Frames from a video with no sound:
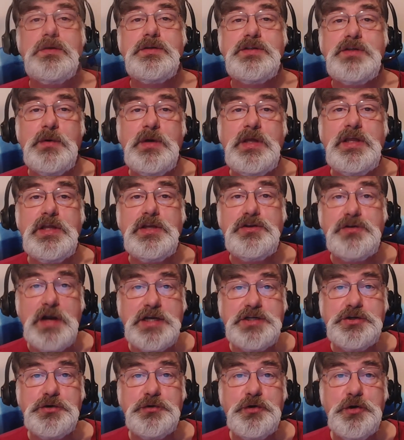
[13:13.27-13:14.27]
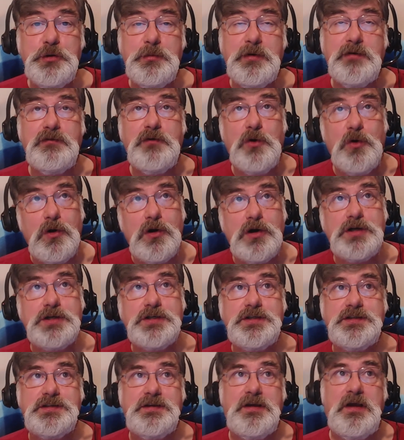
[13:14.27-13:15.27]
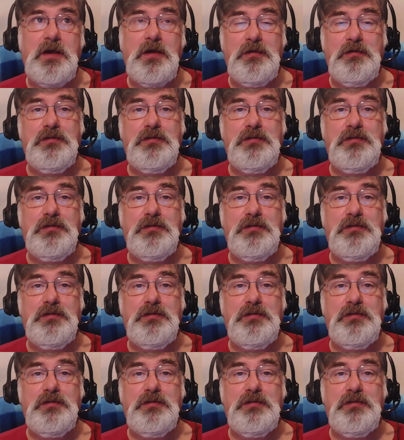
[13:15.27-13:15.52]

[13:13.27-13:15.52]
So in the treasure room, of course,